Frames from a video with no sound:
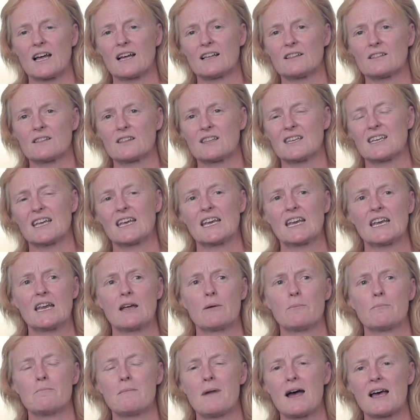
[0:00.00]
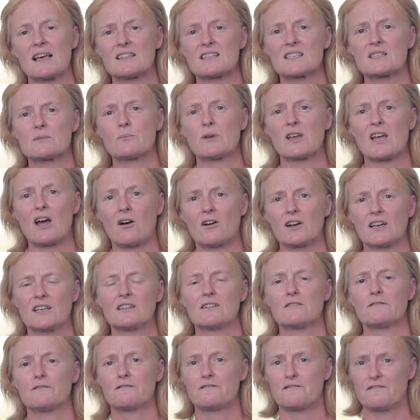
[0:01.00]
at the maths
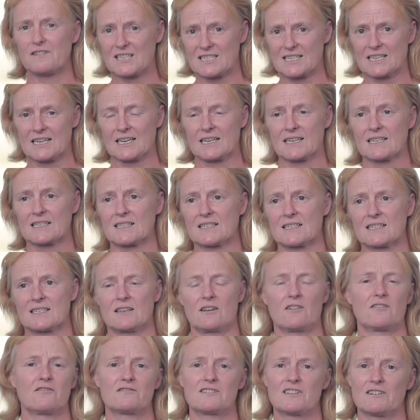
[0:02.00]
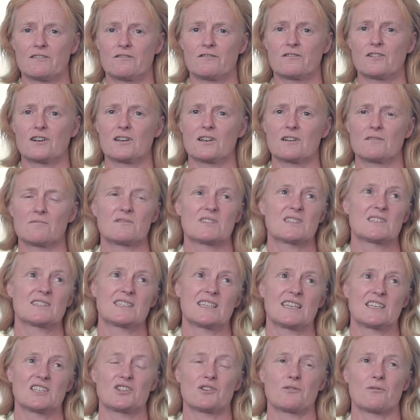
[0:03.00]
behind the physics of different
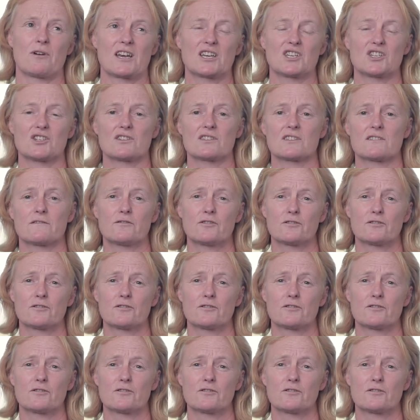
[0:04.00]
situations.